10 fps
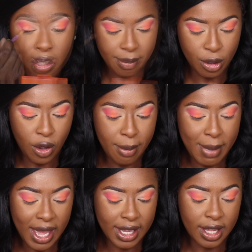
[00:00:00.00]
I'm
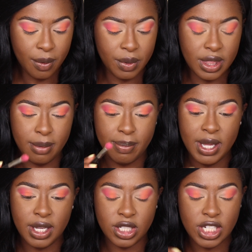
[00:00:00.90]
going back in with the
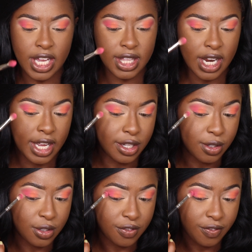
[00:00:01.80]
pink shade that I
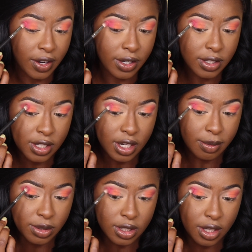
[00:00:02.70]
used first, and
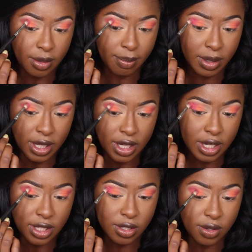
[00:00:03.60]
I'm just going to
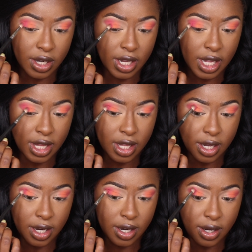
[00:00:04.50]
blend the two
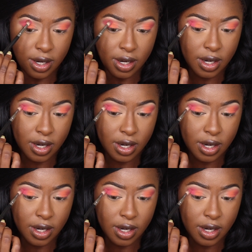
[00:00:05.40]
together.